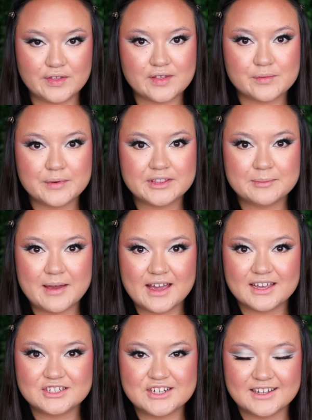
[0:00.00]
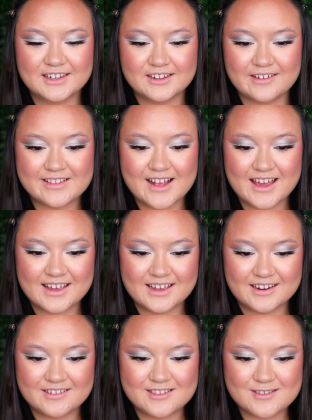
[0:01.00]
this is what the packaging looks like.
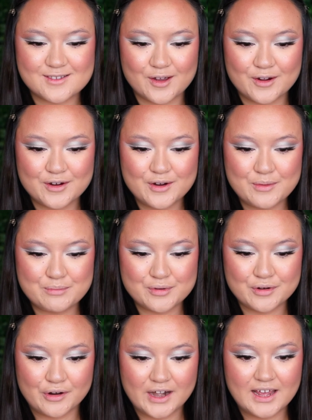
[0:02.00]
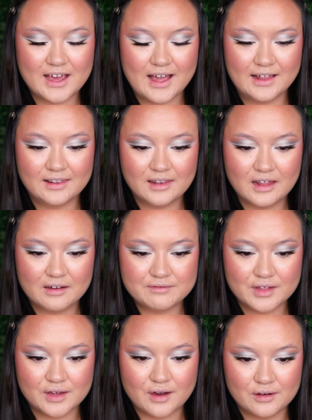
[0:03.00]
It is so pretty. I love
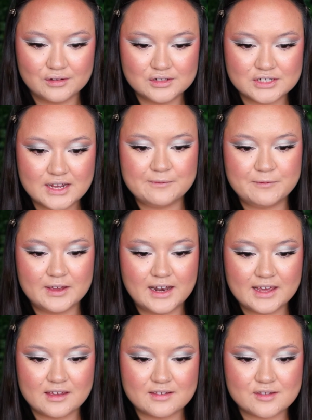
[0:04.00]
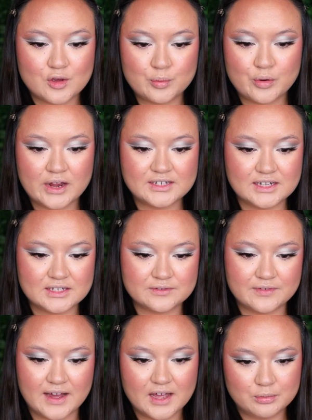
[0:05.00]
the gold. I feel like it's super
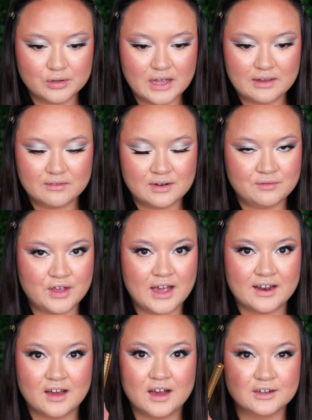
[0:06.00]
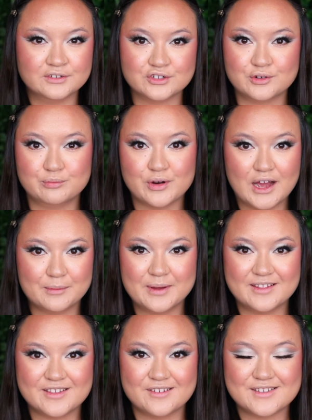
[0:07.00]
identifiable. Even if you had 100 brow
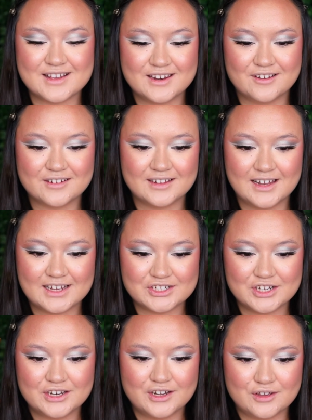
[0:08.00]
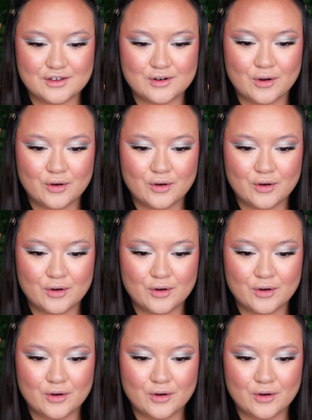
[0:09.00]
pencils in your collection, you could